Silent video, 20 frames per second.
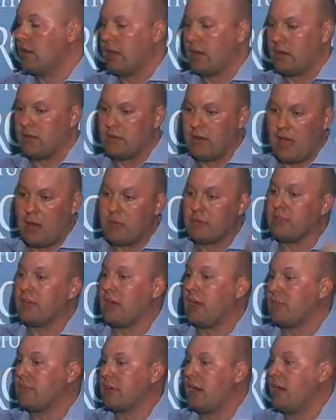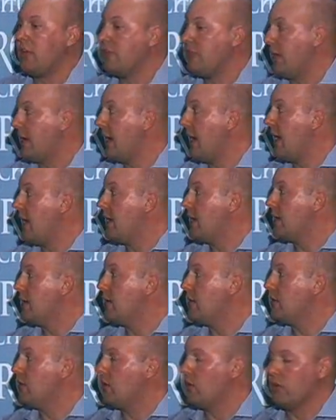and Amazon has gotten gigantic,
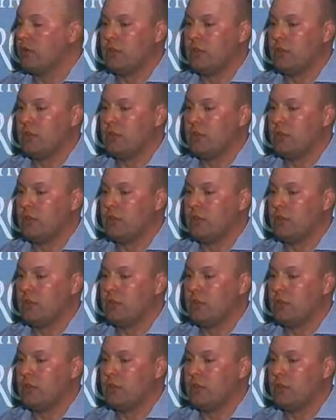and, you know,